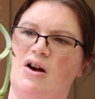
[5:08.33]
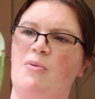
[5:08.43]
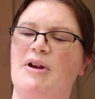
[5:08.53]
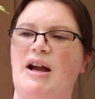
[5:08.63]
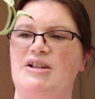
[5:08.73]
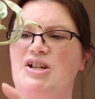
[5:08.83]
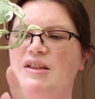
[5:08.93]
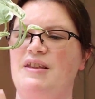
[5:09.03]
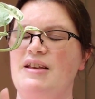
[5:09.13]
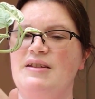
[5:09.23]
Oh my gosh.
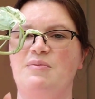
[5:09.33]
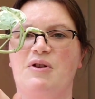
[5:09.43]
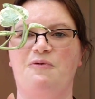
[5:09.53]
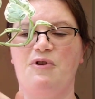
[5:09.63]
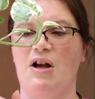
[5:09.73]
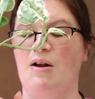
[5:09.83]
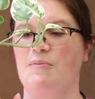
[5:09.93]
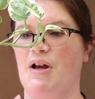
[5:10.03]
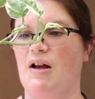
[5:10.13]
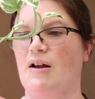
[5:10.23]
And these were
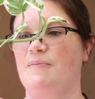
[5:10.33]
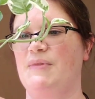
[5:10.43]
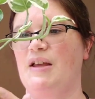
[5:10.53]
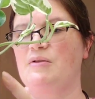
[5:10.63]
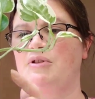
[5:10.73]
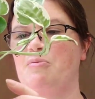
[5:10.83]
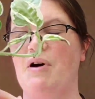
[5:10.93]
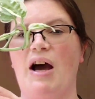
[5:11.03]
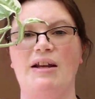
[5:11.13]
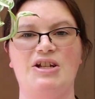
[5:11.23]
from the other one, the
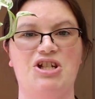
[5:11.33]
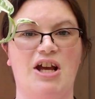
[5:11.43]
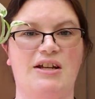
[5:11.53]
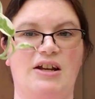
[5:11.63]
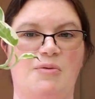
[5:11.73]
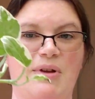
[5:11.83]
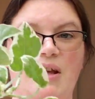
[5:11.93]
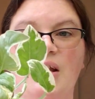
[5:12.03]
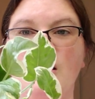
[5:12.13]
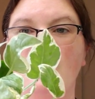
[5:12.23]
potting shed near
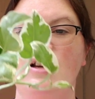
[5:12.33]
me.